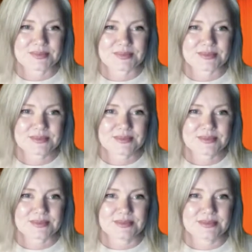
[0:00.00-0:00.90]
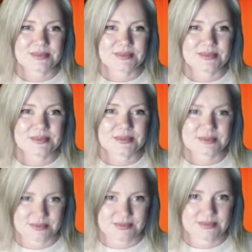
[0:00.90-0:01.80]

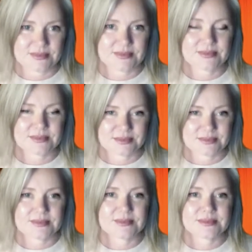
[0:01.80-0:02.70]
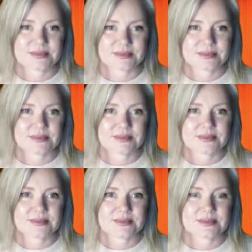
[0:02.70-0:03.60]

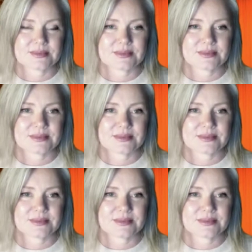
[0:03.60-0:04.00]
[no speech]